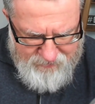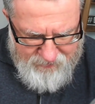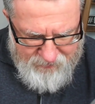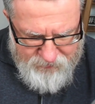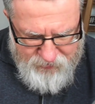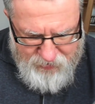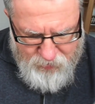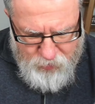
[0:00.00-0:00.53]

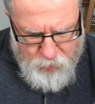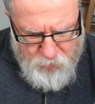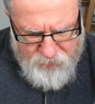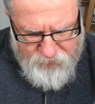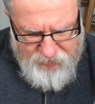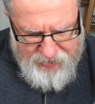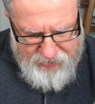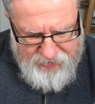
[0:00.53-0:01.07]
and there you will
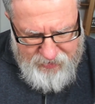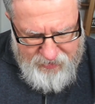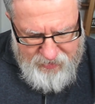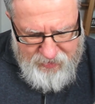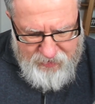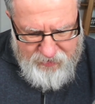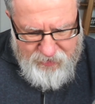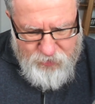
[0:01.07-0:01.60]
find
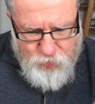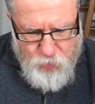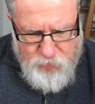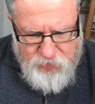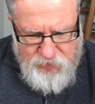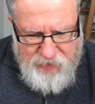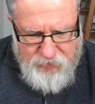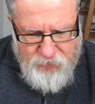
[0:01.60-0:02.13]
Control
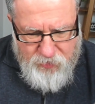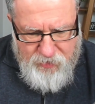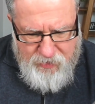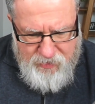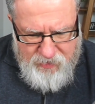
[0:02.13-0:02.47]
Center.